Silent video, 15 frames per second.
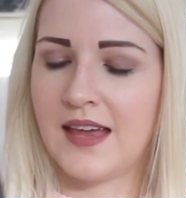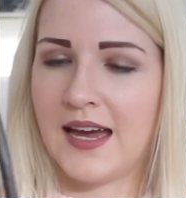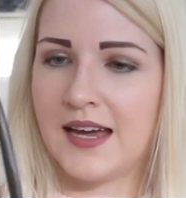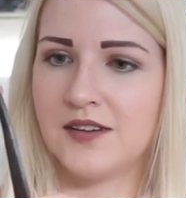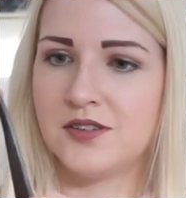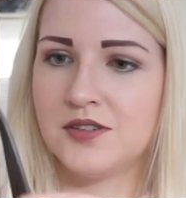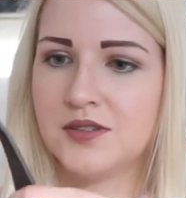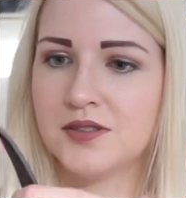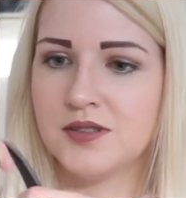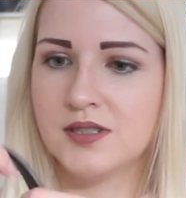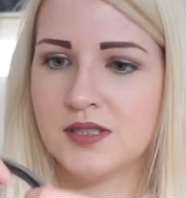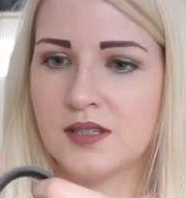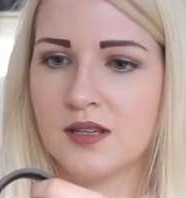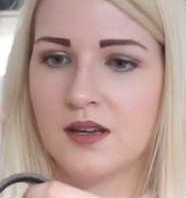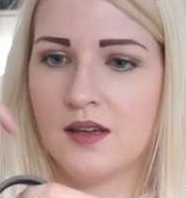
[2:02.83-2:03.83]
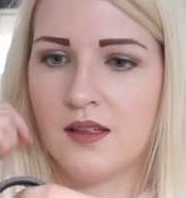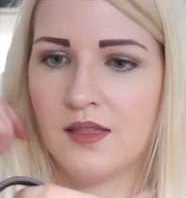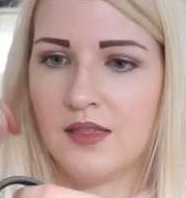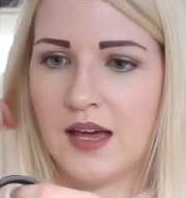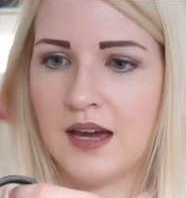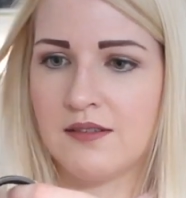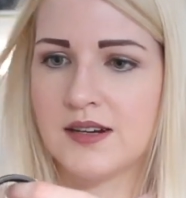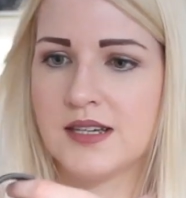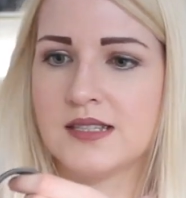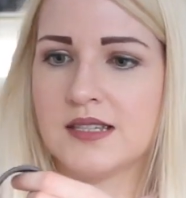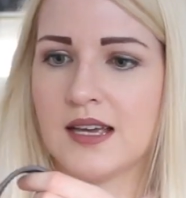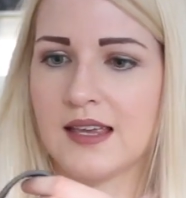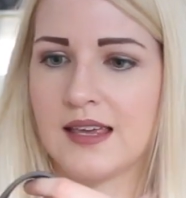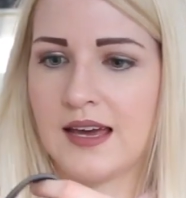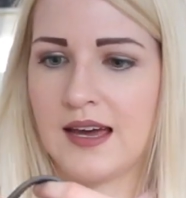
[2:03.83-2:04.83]
the handles, there is,
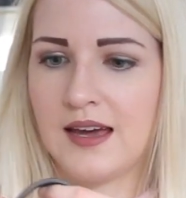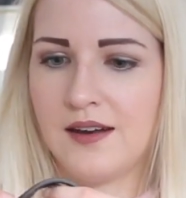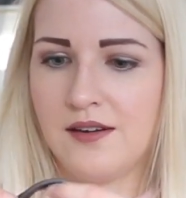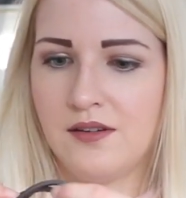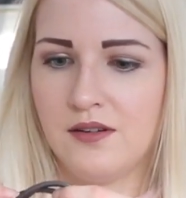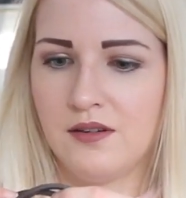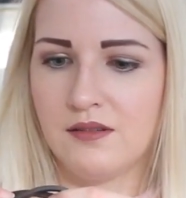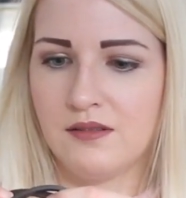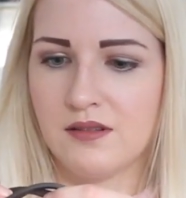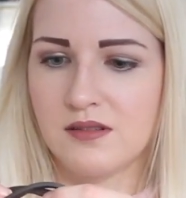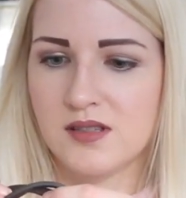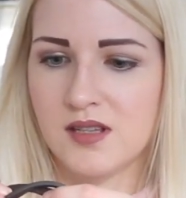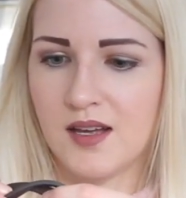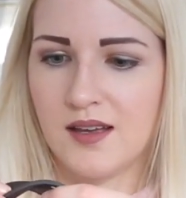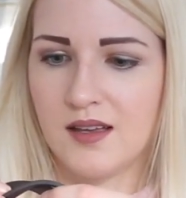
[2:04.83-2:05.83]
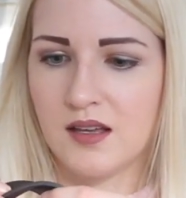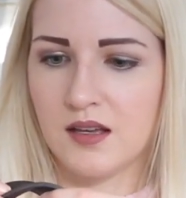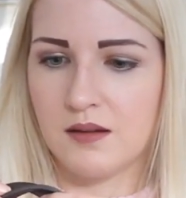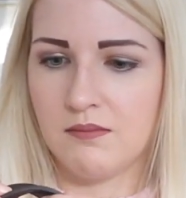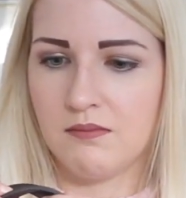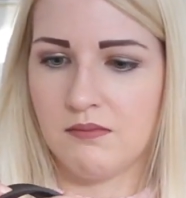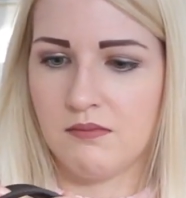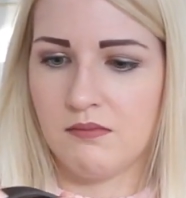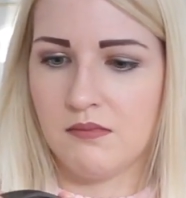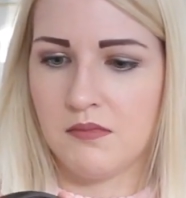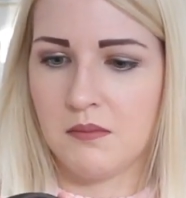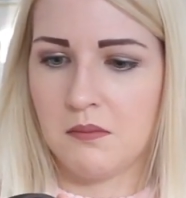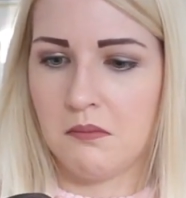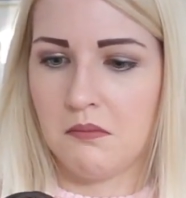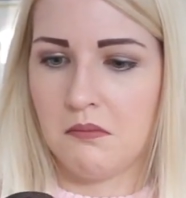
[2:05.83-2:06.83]
again, just like
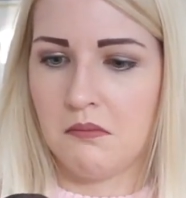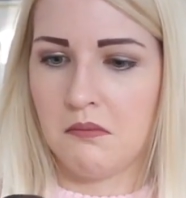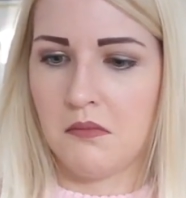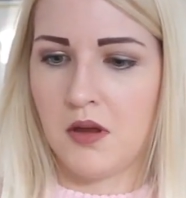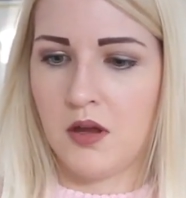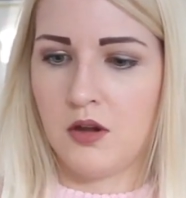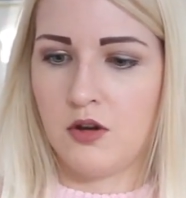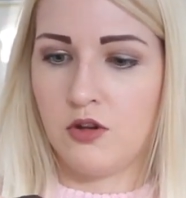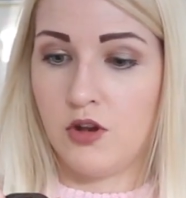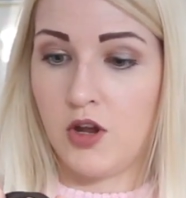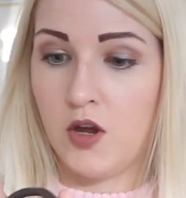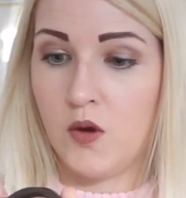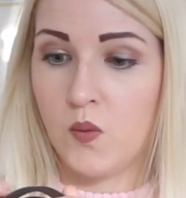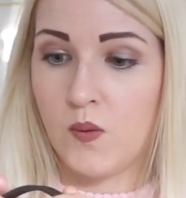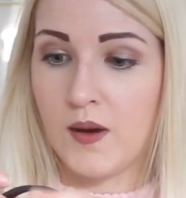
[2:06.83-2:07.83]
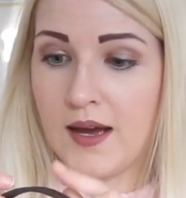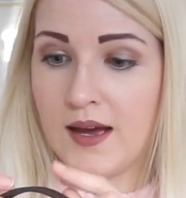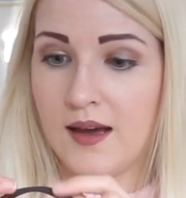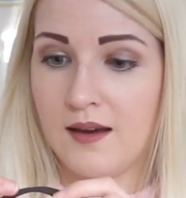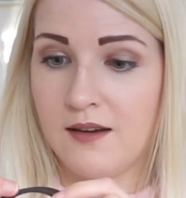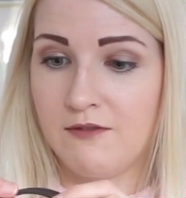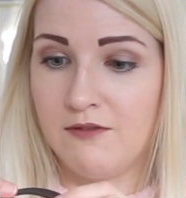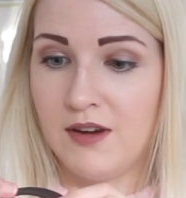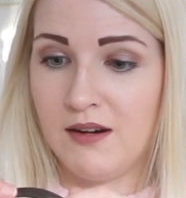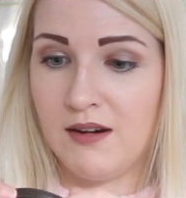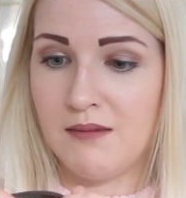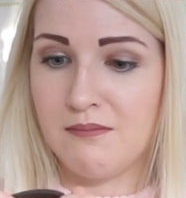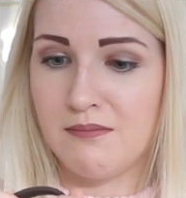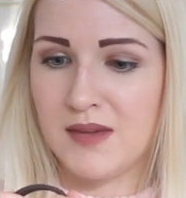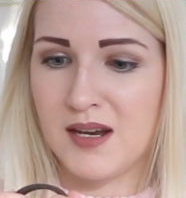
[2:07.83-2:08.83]
no wear.
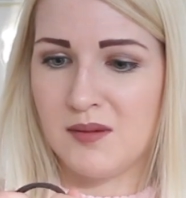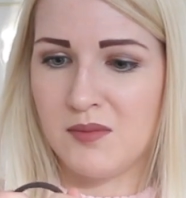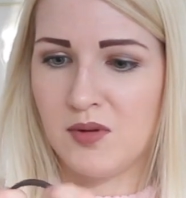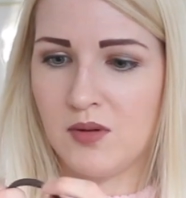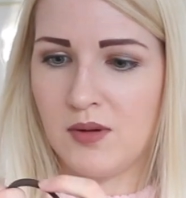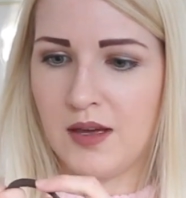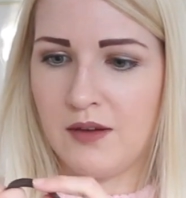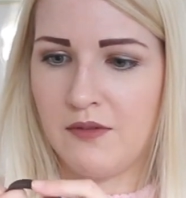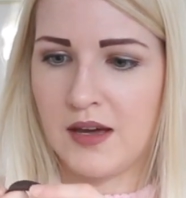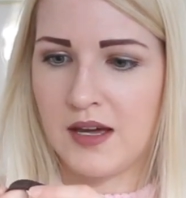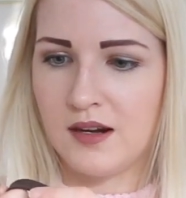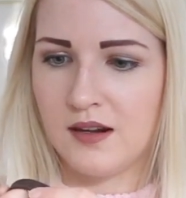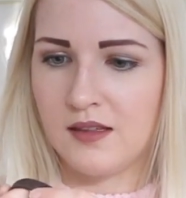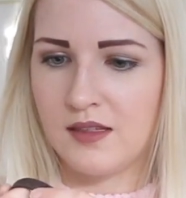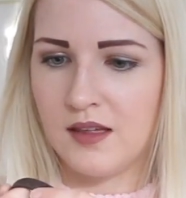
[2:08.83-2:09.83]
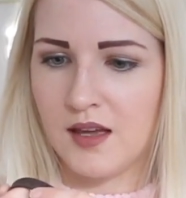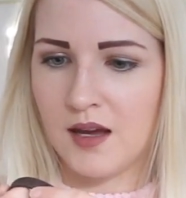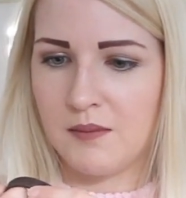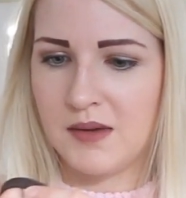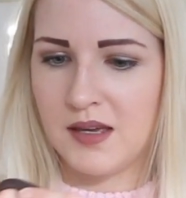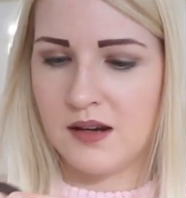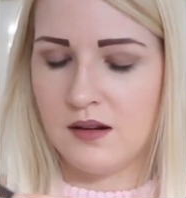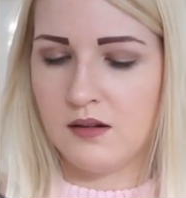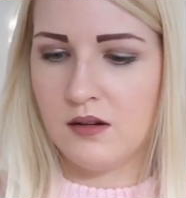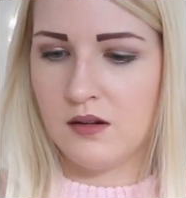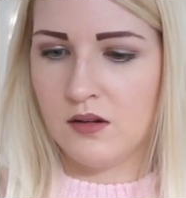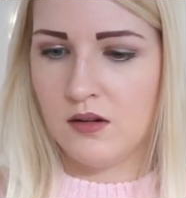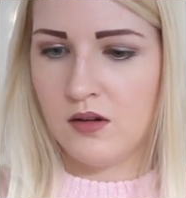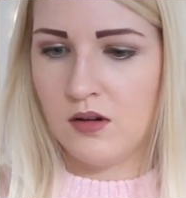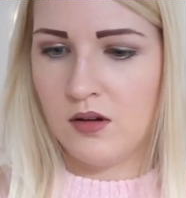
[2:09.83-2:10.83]
Very minimal, if anything. I mean,
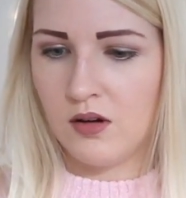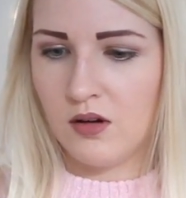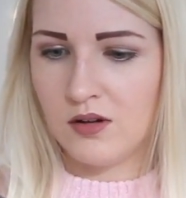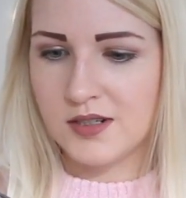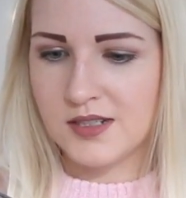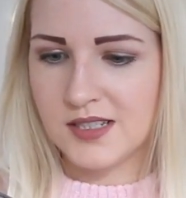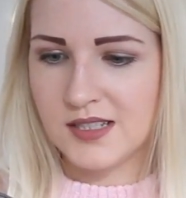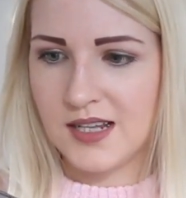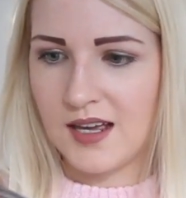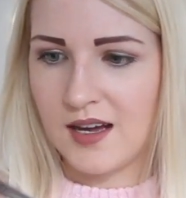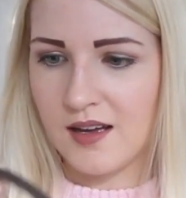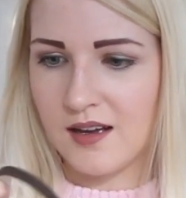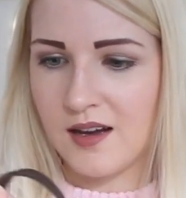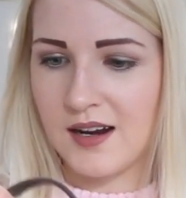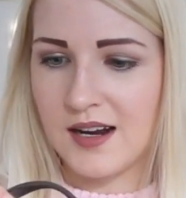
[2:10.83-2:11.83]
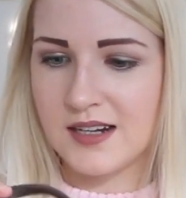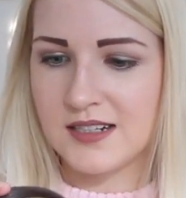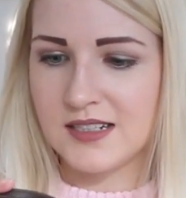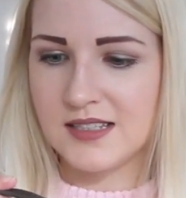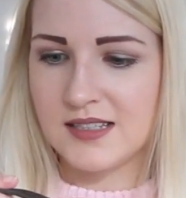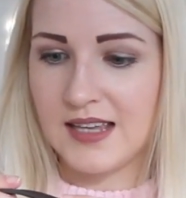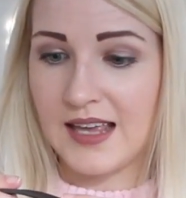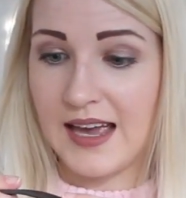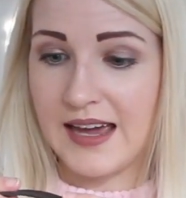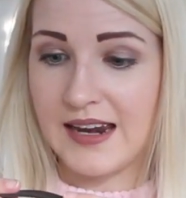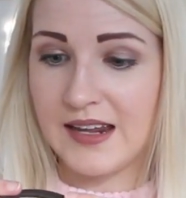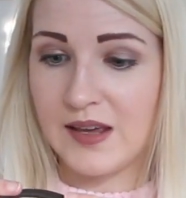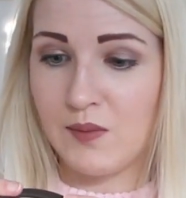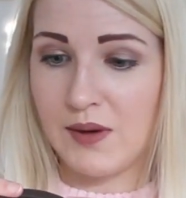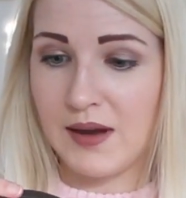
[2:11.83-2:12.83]
honestly, I can't actually see
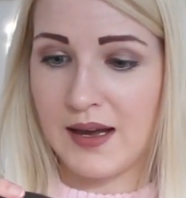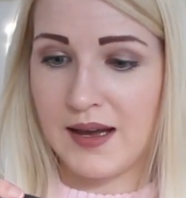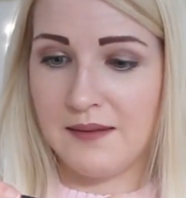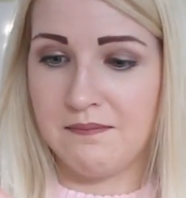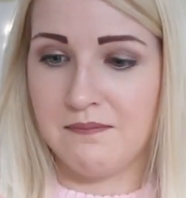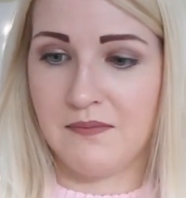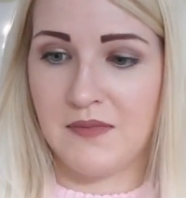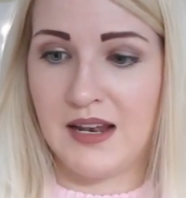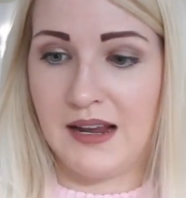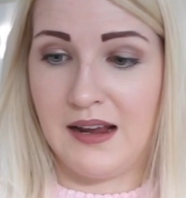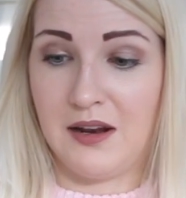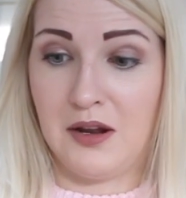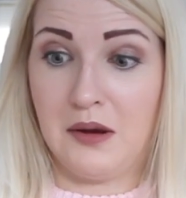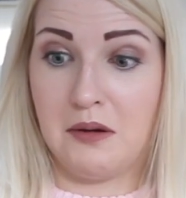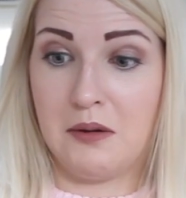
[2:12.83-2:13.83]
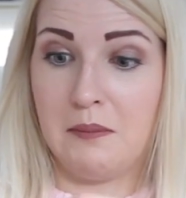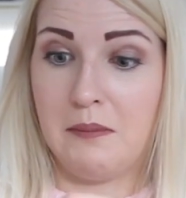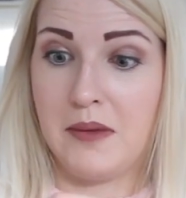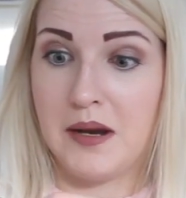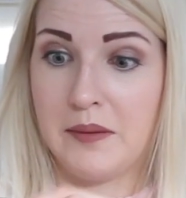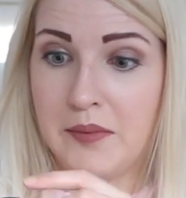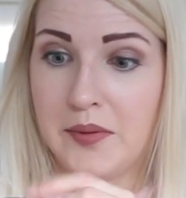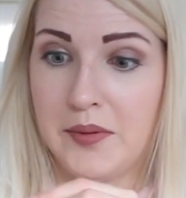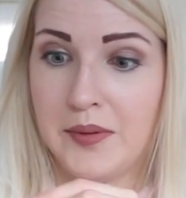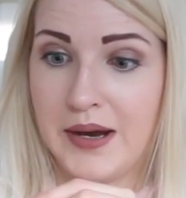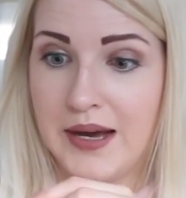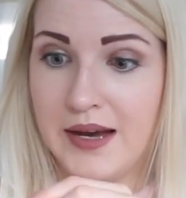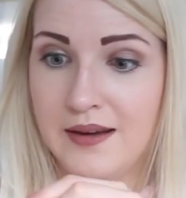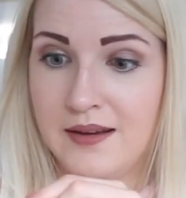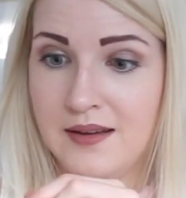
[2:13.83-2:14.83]
any wear, let alone minimal
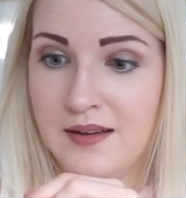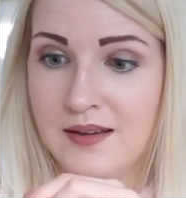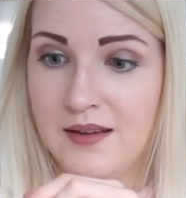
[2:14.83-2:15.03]
wear.